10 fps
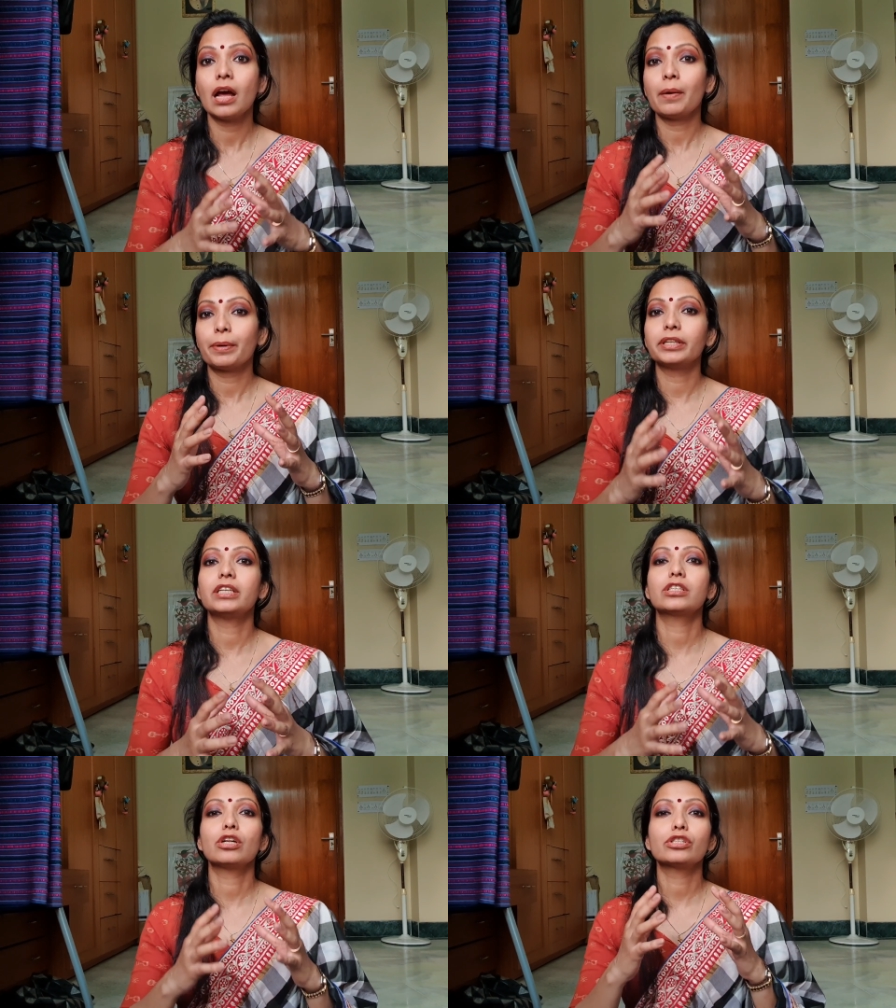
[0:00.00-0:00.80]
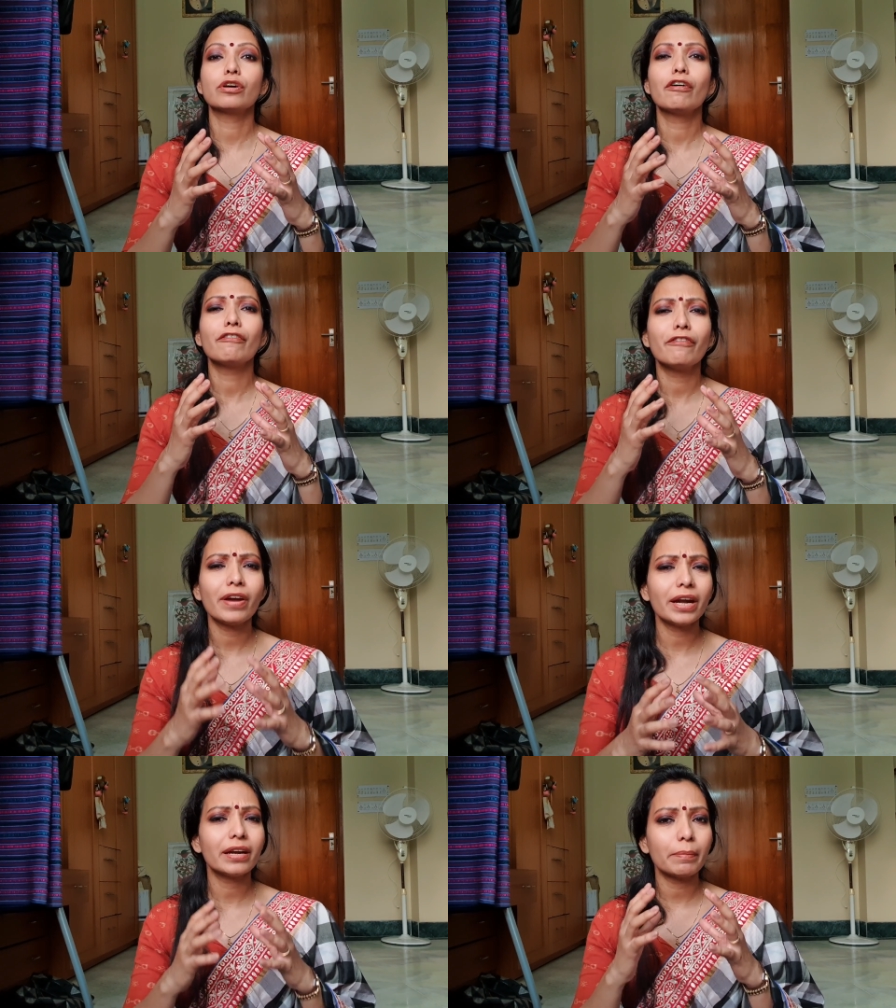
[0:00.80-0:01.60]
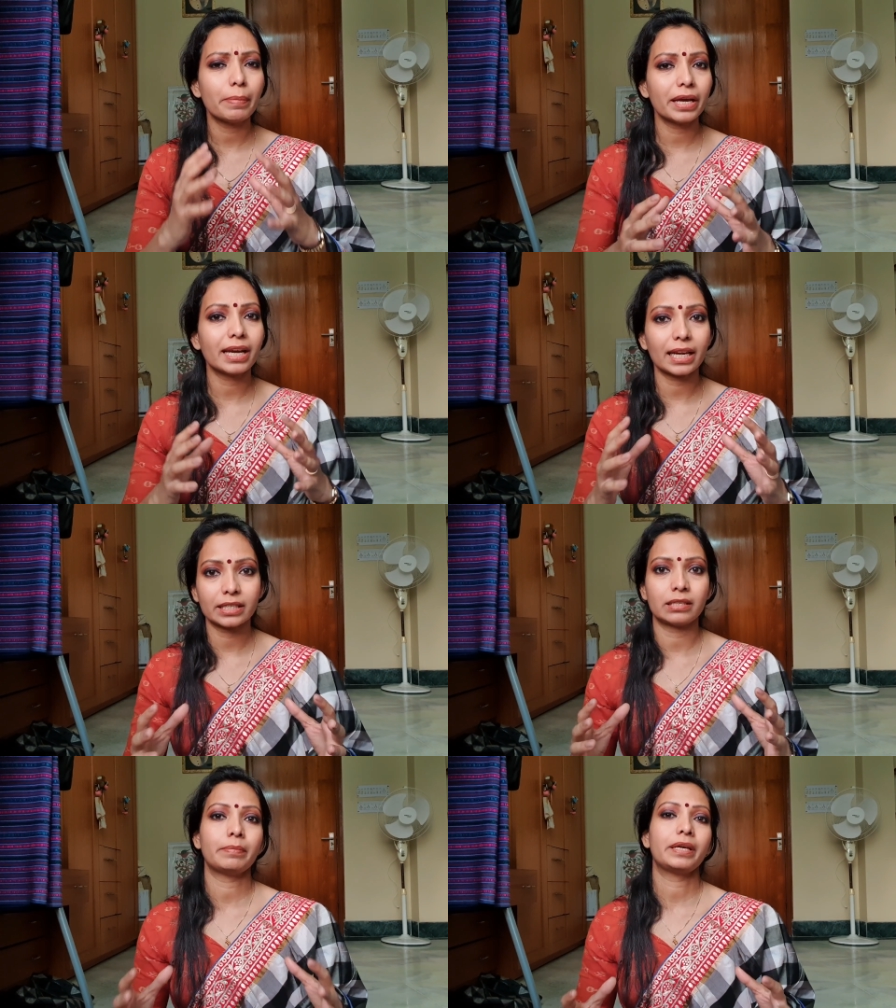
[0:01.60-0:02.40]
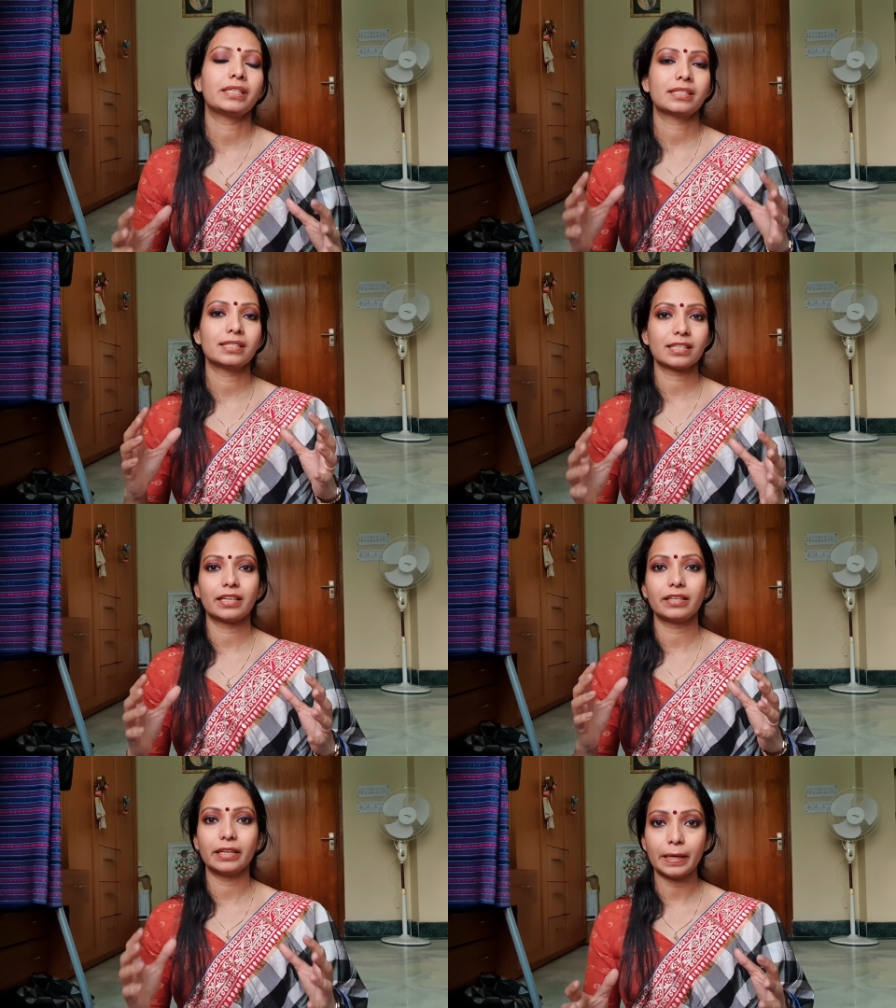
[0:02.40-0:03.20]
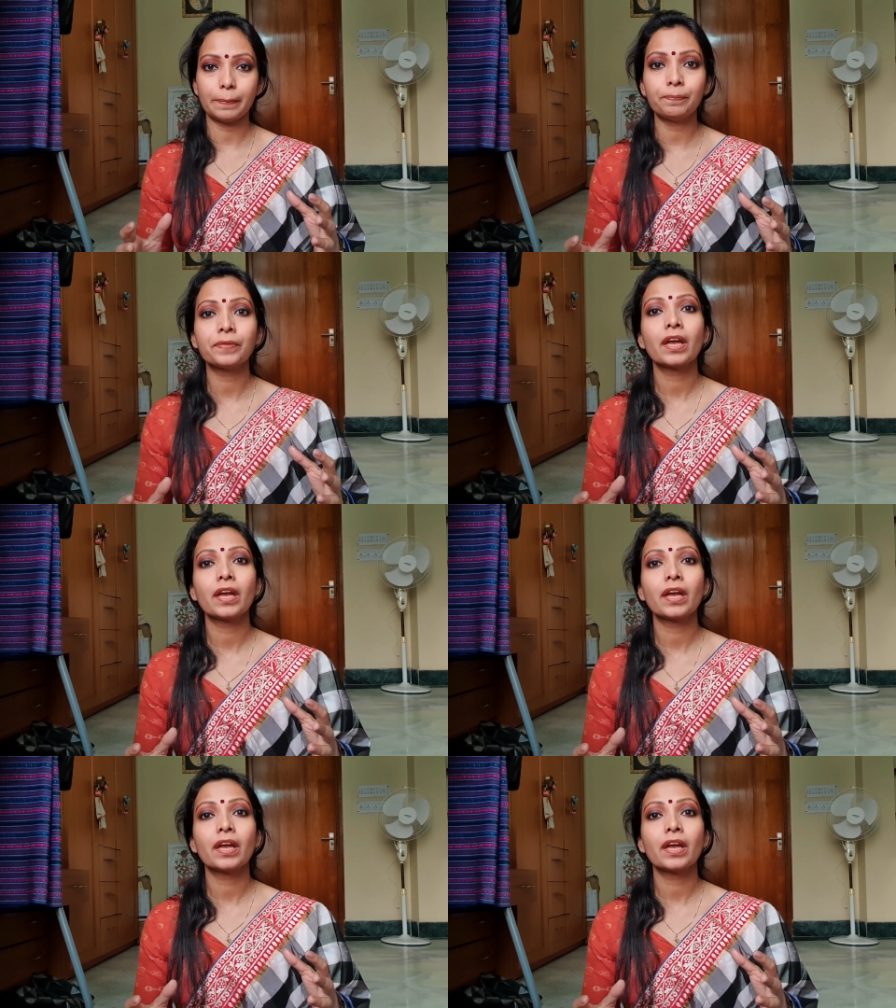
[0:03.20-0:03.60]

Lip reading: but there's also a very big Calcutta based designer name